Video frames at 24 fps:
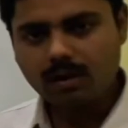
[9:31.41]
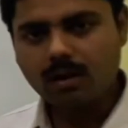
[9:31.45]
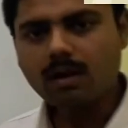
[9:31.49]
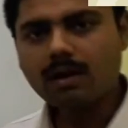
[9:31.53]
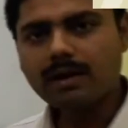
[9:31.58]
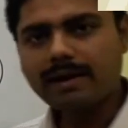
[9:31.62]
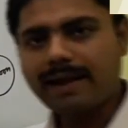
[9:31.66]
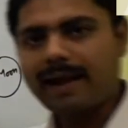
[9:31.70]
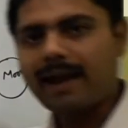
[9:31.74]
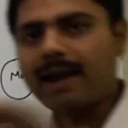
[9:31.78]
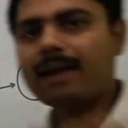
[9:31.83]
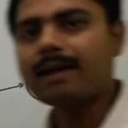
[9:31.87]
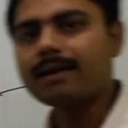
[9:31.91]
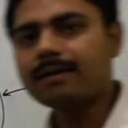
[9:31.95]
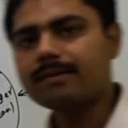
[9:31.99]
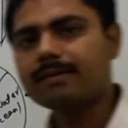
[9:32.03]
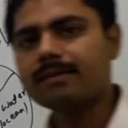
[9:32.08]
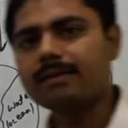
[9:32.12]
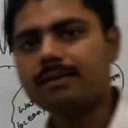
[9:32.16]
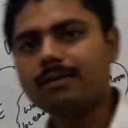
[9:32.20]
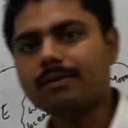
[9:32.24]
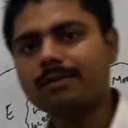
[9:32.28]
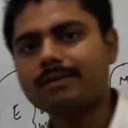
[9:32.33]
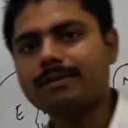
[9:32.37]
a
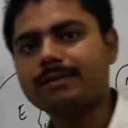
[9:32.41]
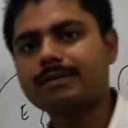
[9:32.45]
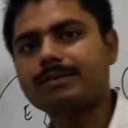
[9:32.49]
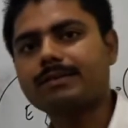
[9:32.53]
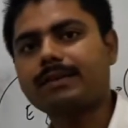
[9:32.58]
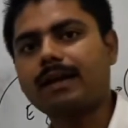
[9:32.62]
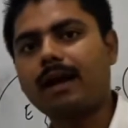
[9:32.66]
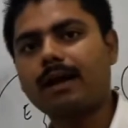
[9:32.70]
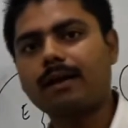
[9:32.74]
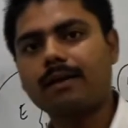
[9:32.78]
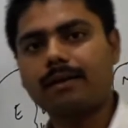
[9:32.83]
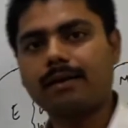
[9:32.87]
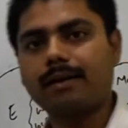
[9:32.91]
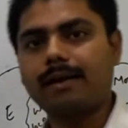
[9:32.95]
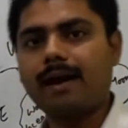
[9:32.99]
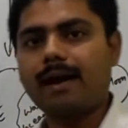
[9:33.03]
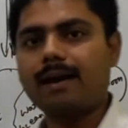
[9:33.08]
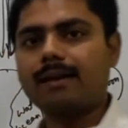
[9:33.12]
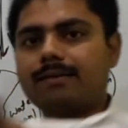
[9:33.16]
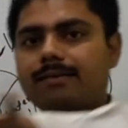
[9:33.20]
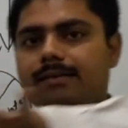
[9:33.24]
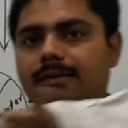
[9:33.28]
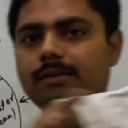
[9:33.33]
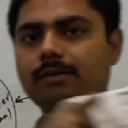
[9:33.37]
galaxy, not a star, a
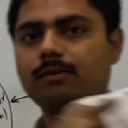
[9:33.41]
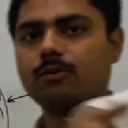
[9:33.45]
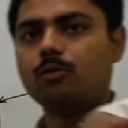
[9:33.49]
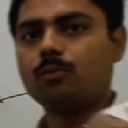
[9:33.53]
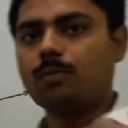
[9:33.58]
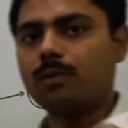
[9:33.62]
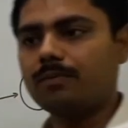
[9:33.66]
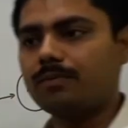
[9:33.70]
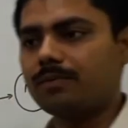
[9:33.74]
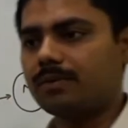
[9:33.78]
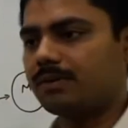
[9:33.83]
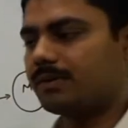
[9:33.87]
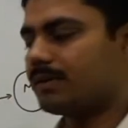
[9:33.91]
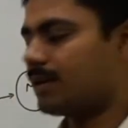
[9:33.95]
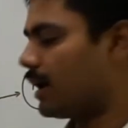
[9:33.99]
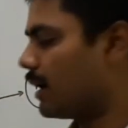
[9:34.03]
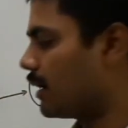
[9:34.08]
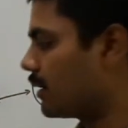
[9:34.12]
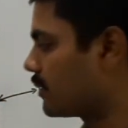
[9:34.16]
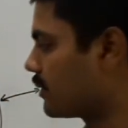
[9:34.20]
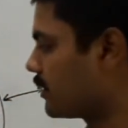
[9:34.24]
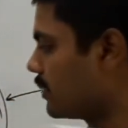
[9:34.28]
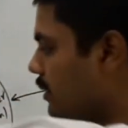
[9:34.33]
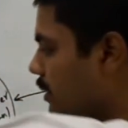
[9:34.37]
galaxy, group of
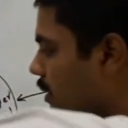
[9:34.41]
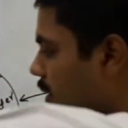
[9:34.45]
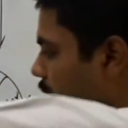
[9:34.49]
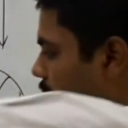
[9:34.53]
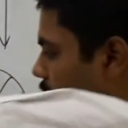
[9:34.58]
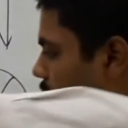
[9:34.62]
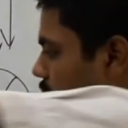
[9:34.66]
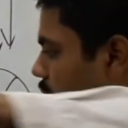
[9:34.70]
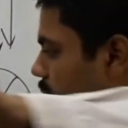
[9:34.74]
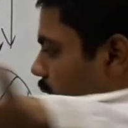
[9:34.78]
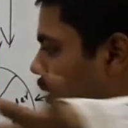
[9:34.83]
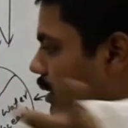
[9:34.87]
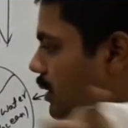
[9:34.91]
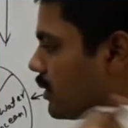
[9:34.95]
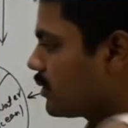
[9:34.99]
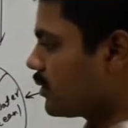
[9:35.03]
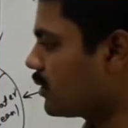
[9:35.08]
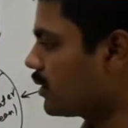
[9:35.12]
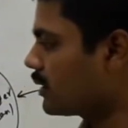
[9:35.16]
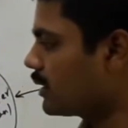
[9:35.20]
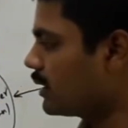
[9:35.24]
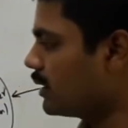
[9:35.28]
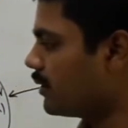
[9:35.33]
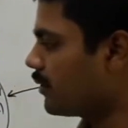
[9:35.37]
stars. So in a
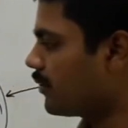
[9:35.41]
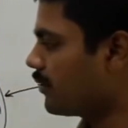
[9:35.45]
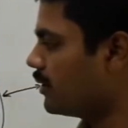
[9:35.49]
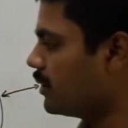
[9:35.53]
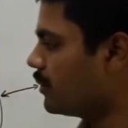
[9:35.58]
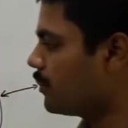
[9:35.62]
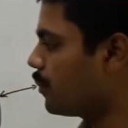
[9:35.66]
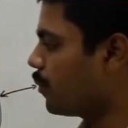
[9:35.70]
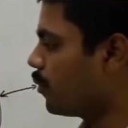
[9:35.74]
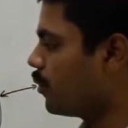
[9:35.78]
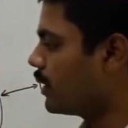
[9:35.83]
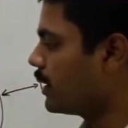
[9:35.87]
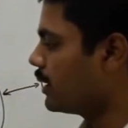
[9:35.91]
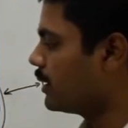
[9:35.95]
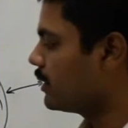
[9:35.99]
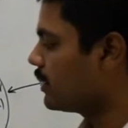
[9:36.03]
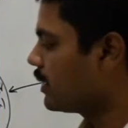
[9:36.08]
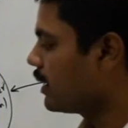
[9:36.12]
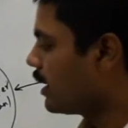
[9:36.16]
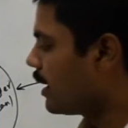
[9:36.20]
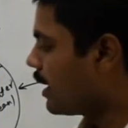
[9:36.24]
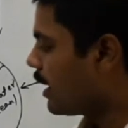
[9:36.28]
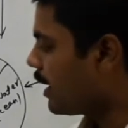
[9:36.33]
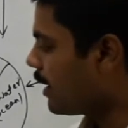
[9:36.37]
certain
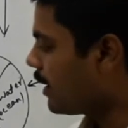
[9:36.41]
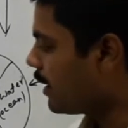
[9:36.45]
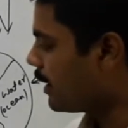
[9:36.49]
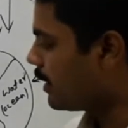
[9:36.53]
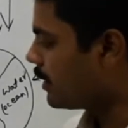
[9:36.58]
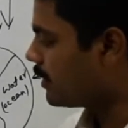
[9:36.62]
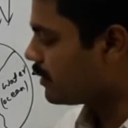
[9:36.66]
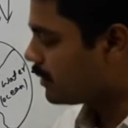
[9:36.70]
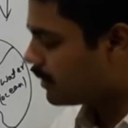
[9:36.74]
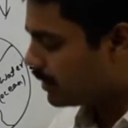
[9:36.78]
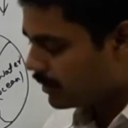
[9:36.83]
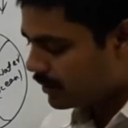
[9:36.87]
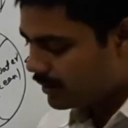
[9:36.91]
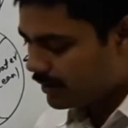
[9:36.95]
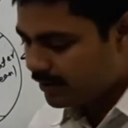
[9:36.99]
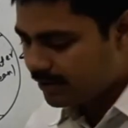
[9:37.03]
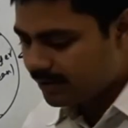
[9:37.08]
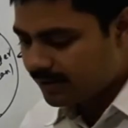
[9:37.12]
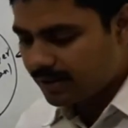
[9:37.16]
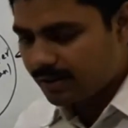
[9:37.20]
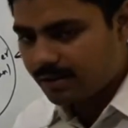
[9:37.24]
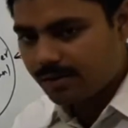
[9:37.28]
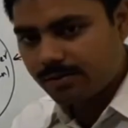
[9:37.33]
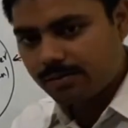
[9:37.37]
point, and the
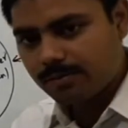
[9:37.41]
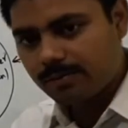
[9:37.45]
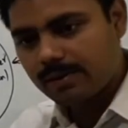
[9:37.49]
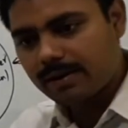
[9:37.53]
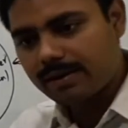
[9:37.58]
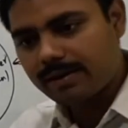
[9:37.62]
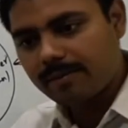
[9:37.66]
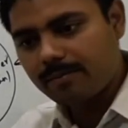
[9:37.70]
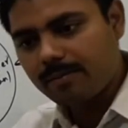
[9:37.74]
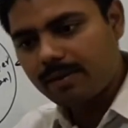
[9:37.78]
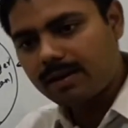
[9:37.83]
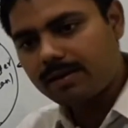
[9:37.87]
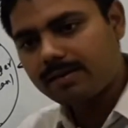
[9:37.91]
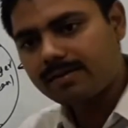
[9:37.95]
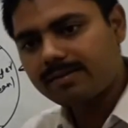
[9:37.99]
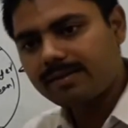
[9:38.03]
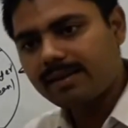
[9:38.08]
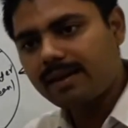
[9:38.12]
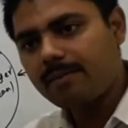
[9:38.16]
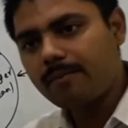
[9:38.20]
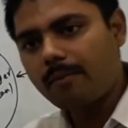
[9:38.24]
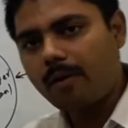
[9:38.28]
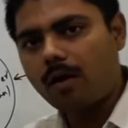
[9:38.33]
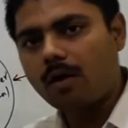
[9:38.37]
distance will remain
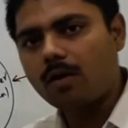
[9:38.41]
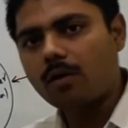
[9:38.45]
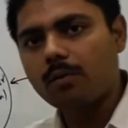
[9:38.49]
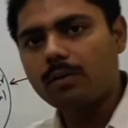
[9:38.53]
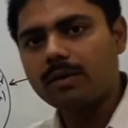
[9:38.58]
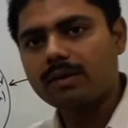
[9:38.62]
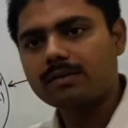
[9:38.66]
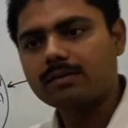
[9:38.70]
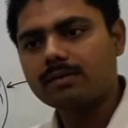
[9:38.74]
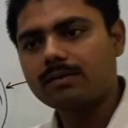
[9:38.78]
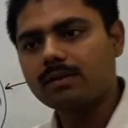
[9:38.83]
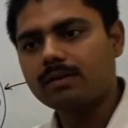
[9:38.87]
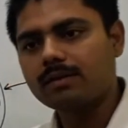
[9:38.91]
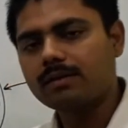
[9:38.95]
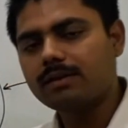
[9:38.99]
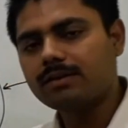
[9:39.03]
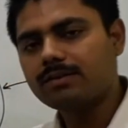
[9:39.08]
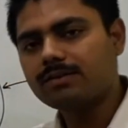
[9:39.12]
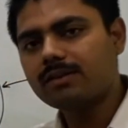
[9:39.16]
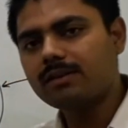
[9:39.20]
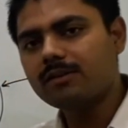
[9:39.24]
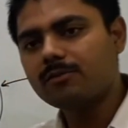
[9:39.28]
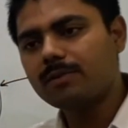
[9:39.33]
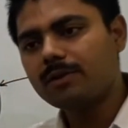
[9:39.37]
same always. The
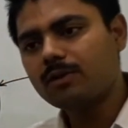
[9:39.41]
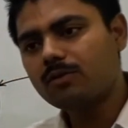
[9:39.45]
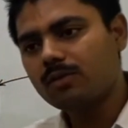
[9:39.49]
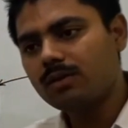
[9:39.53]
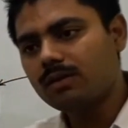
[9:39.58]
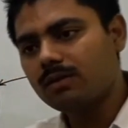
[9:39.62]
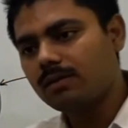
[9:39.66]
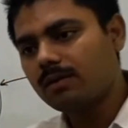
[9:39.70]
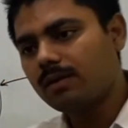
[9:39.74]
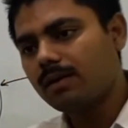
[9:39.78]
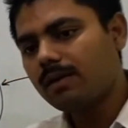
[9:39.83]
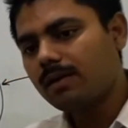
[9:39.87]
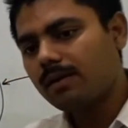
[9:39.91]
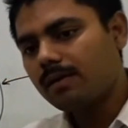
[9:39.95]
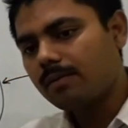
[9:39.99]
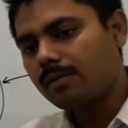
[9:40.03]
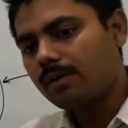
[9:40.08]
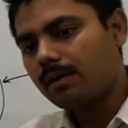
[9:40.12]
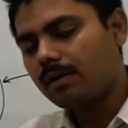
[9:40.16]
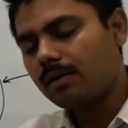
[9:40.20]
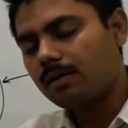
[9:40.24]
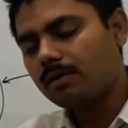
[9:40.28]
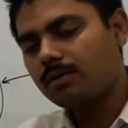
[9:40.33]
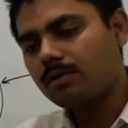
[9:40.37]
distance between
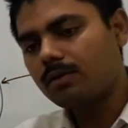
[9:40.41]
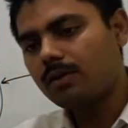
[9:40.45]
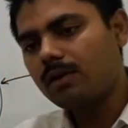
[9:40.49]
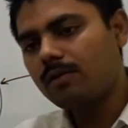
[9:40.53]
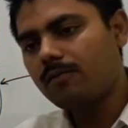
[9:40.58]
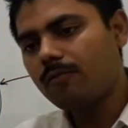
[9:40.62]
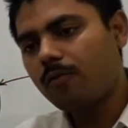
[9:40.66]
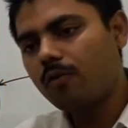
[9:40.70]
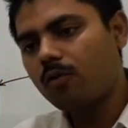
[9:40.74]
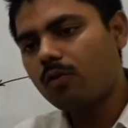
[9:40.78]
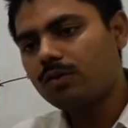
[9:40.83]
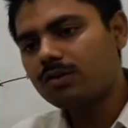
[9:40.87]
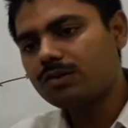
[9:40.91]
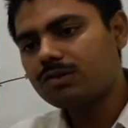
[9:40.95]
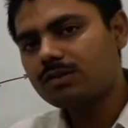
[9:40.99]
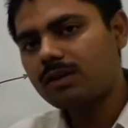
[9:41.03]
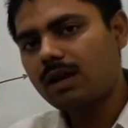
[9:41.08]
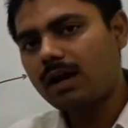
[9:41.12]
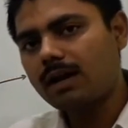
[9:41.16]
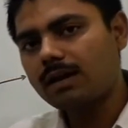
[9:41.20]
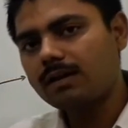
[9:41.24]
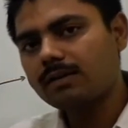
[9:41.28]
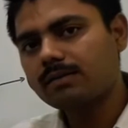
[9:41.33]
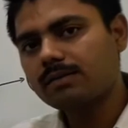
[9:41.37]
3-4
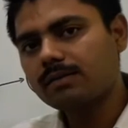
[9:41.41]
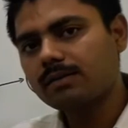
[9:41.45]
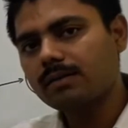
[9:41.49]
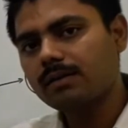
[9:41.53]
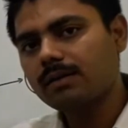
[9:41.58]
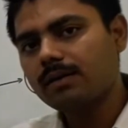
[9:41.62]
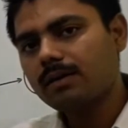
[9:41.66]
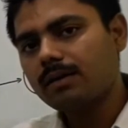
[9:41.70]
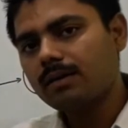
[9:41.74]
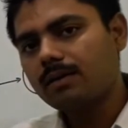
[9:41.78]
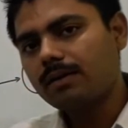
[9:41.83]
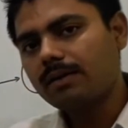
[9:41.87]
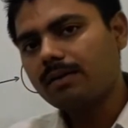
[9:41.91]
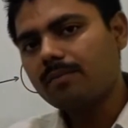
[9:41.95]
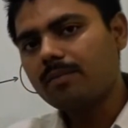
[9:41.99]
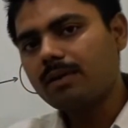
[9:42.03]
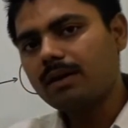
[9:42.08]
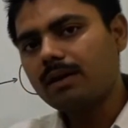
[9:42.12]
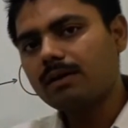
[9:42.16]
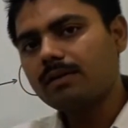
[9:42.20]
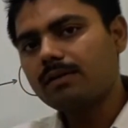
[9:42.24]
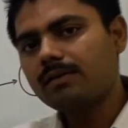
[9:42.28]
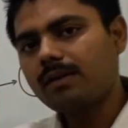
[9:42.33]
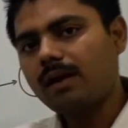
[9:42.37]
stars
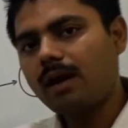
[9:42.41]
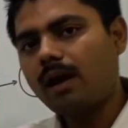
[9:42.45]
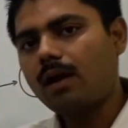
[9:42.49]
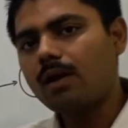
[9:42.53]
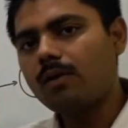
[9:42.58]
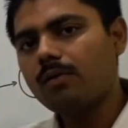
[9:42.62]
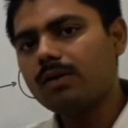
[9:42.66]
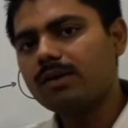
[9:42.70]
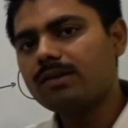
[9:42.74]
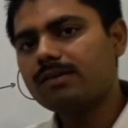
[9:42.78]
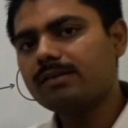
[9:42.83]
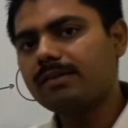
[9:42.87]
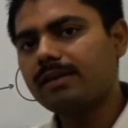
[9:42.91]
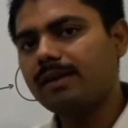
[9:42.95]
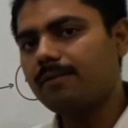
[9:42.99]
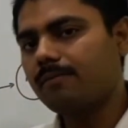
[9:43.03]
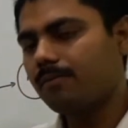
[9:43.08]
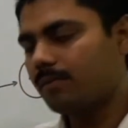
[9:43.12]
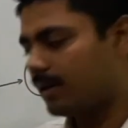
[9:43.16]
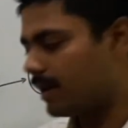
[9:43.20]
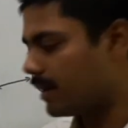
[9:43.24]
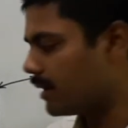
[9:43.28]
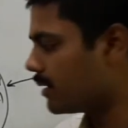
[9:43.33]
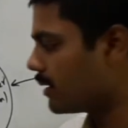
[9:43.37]
remains always
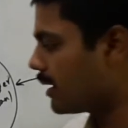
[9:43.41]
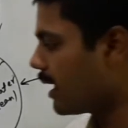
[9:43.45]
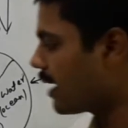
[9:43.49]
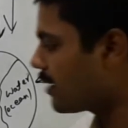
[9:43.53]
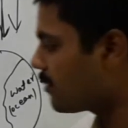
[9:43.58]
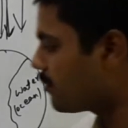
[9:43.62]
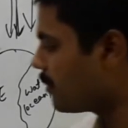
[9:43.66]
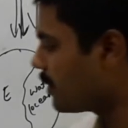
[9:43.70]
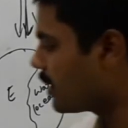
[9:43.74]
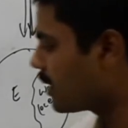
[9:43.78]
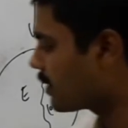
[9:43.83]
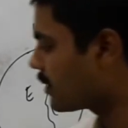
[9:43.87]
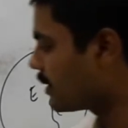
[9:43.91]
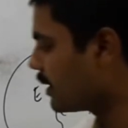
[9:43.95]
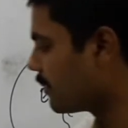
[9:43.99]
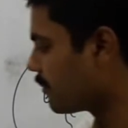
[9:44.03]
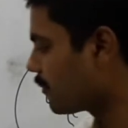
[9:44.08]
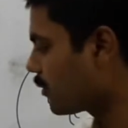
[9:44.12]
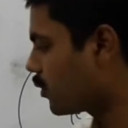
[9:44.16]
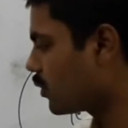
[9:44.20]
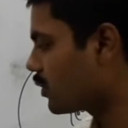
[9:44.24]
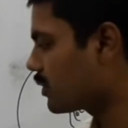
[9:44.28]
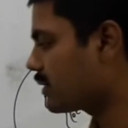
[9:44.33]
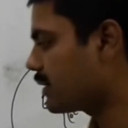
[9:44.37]
same. Then that makes
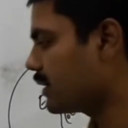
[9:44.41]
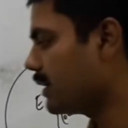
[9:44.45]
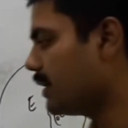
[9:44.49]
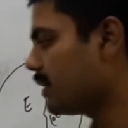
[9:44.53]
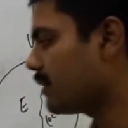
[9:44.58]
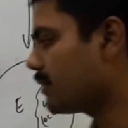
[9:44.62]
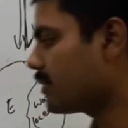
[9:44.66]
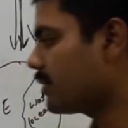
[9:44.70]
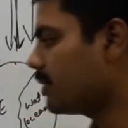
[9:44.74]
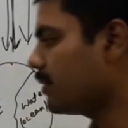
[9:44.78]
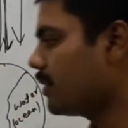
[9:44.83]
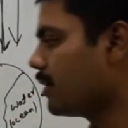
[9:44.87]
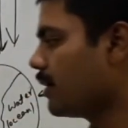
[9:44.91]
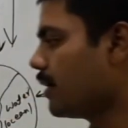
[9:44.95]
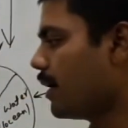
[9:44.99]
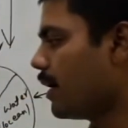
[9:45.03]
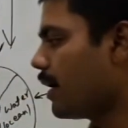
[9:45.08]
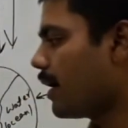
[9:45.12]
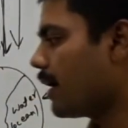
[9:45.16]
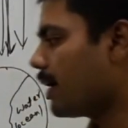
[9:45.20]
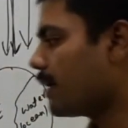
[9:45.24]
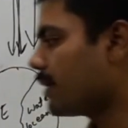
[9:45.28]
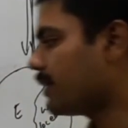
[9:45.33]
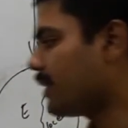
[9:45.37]
them constellation,
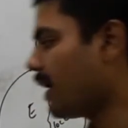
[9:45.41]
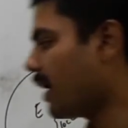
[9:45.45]
and